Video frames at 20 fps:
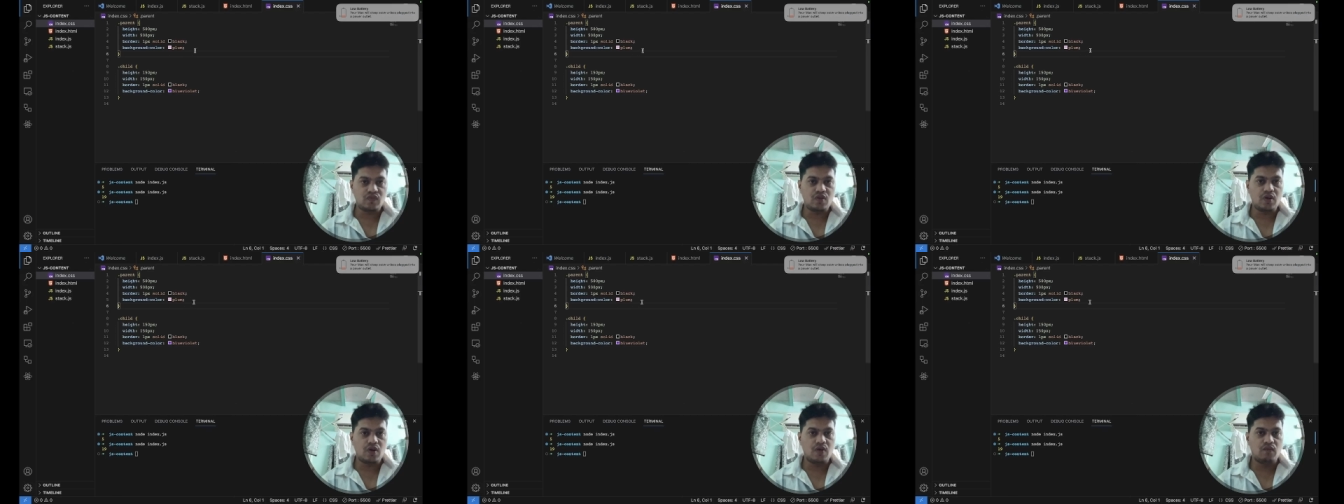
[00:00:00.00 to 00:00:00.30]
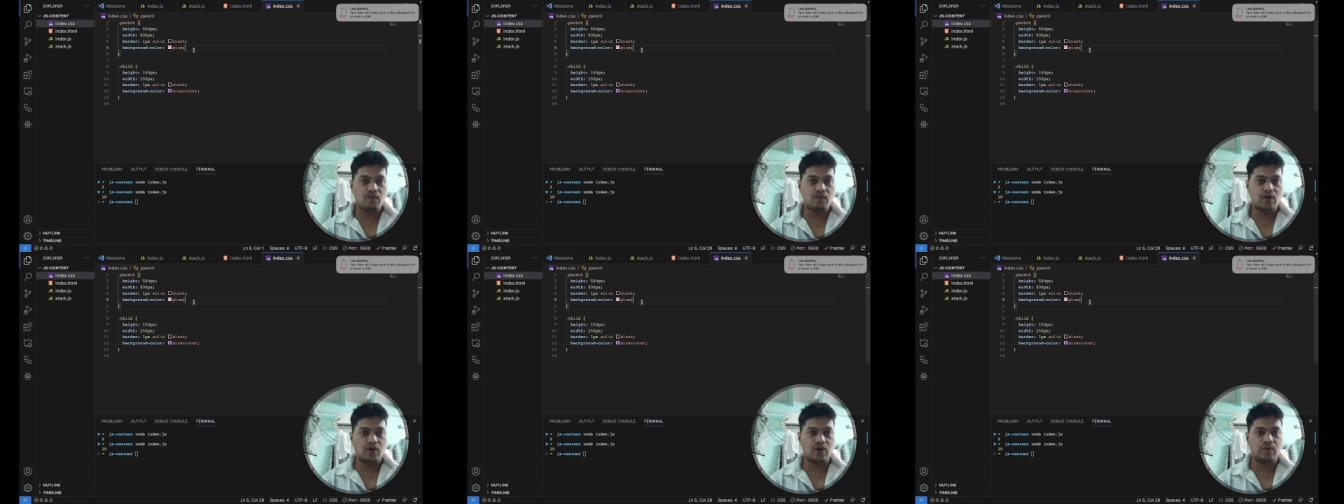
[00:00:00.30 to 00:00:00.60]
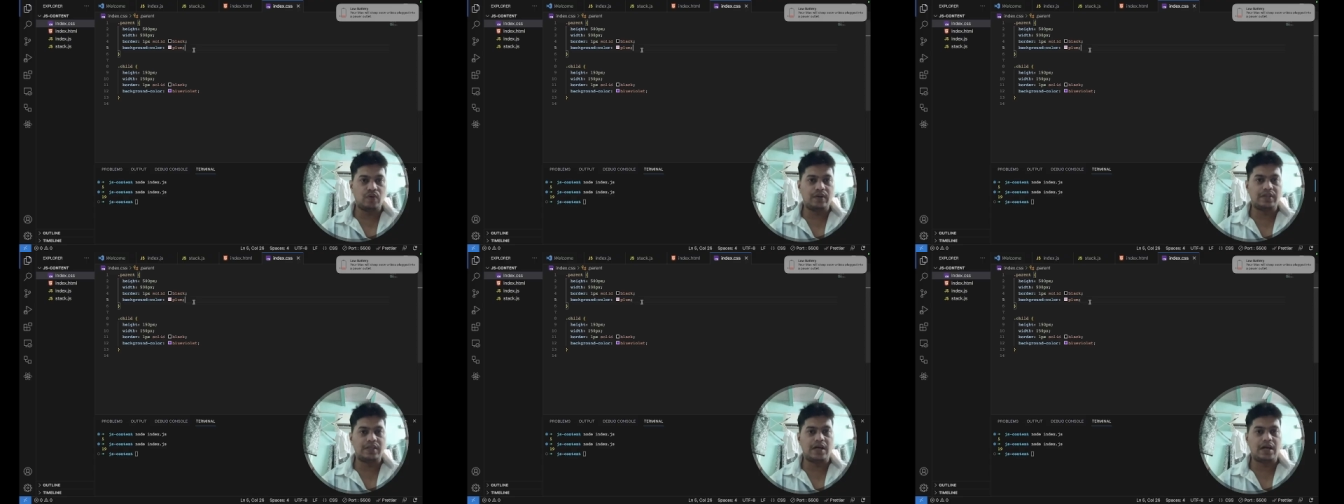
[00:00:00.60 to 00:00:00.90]
for
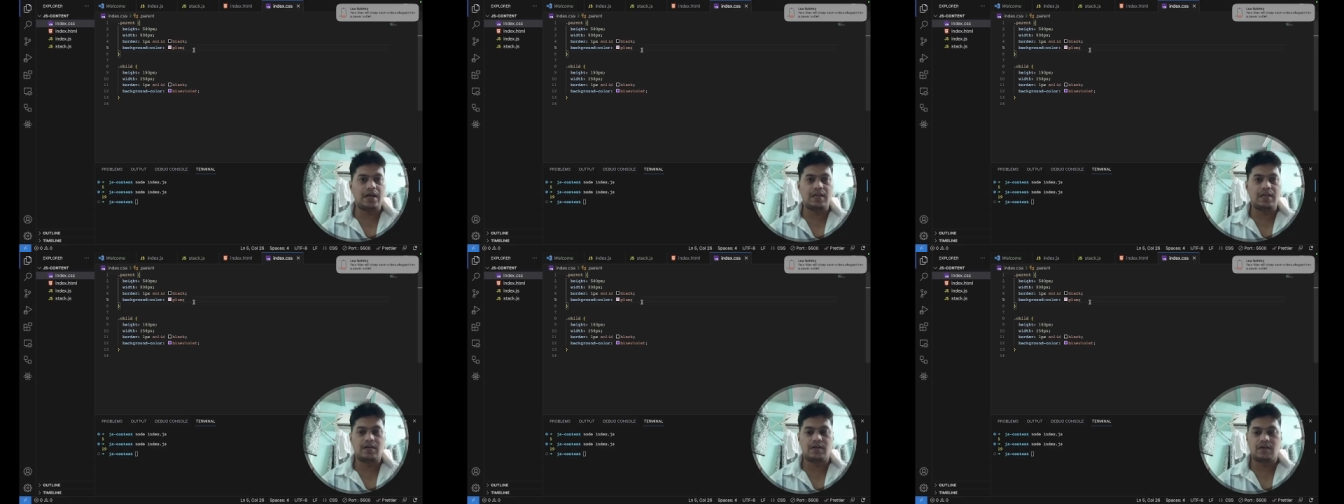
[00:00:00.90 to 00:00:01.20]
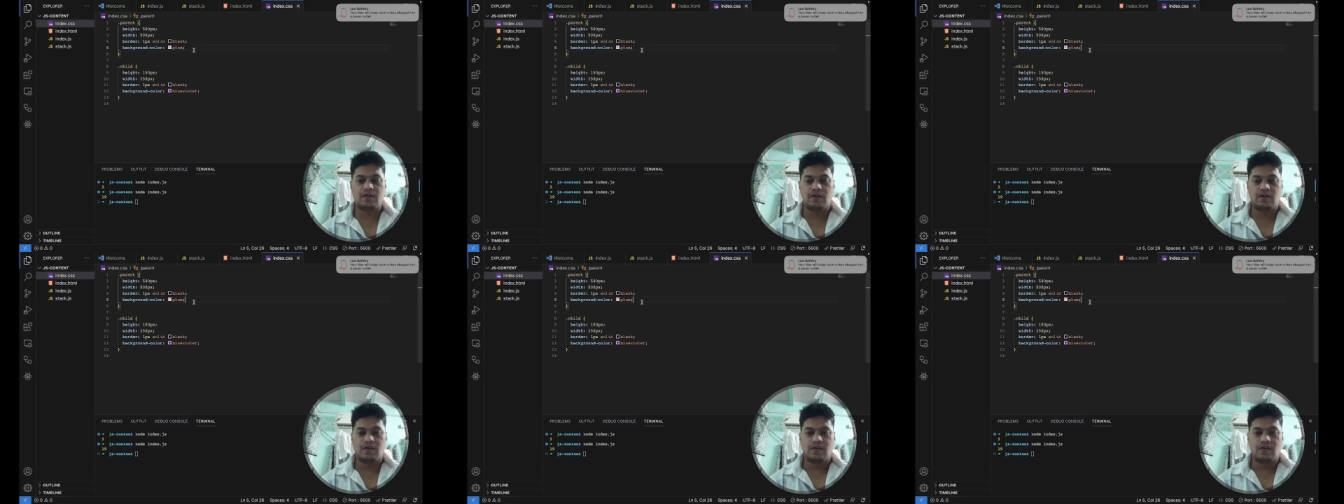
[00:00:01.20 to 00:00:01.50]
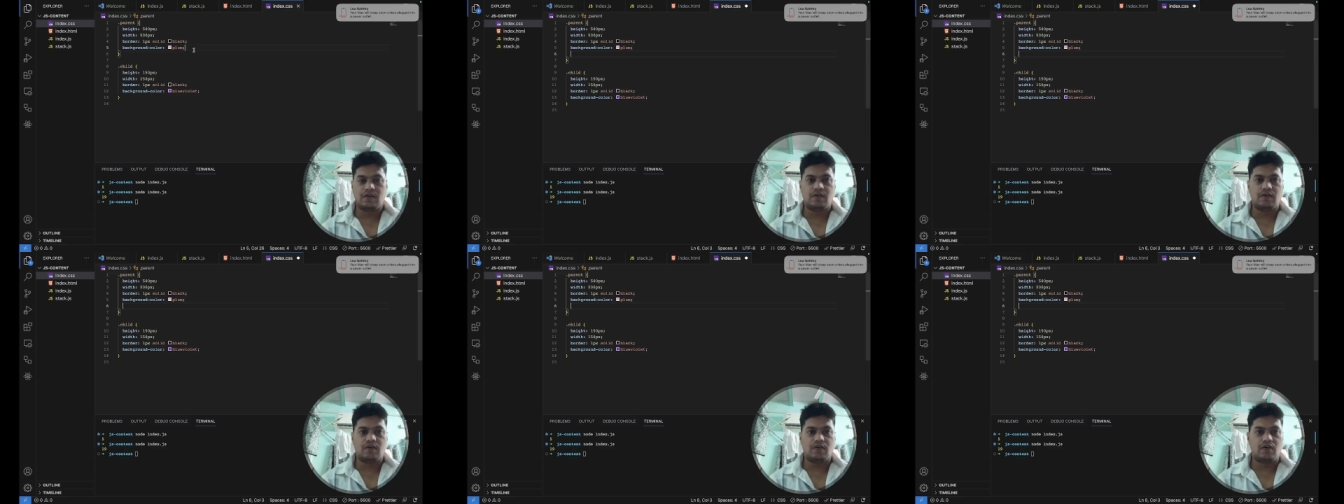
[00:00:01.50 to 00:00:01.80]
doing that,
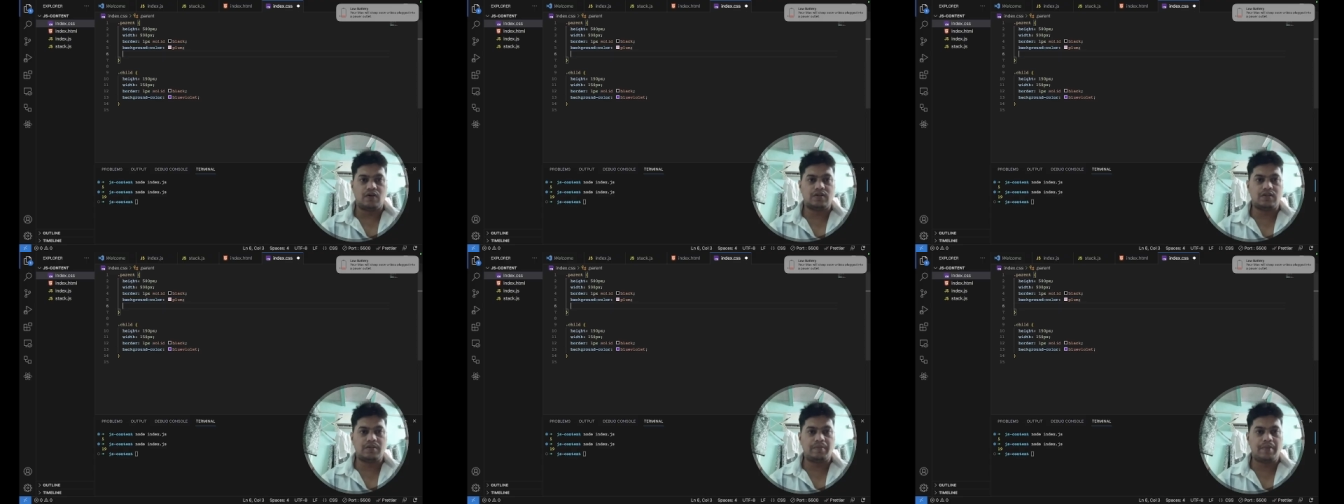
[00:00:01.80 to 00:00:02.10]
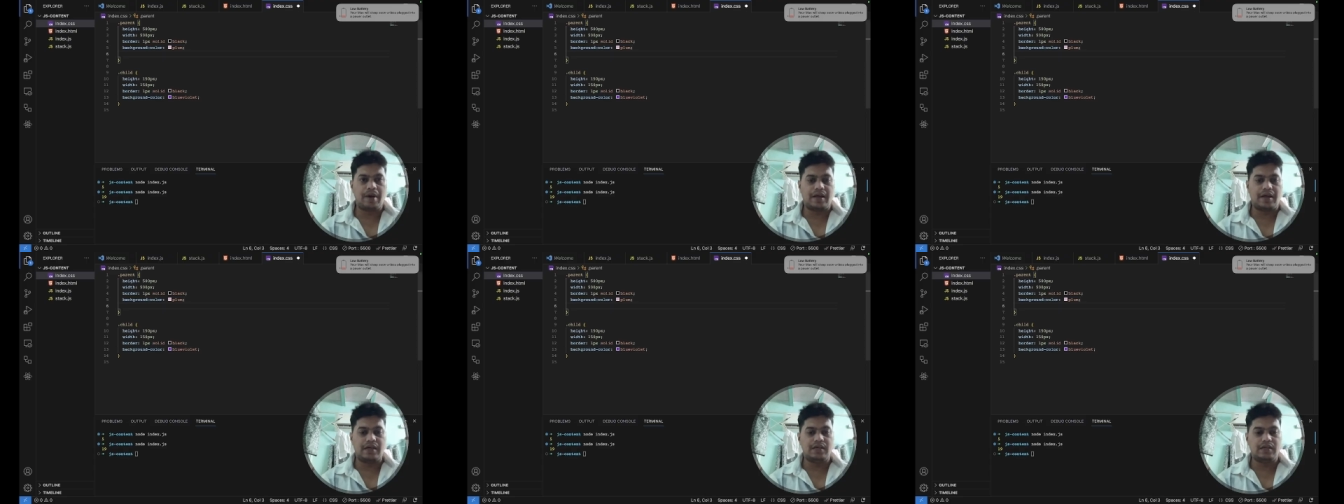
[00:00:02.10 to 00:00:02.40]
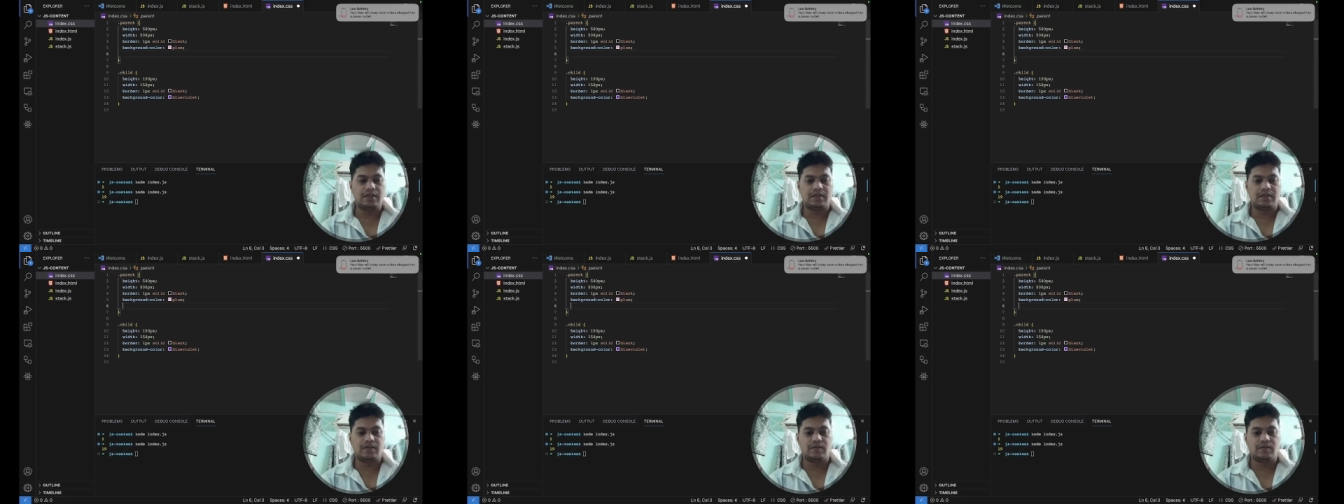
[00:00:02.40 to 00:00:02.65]
on the parent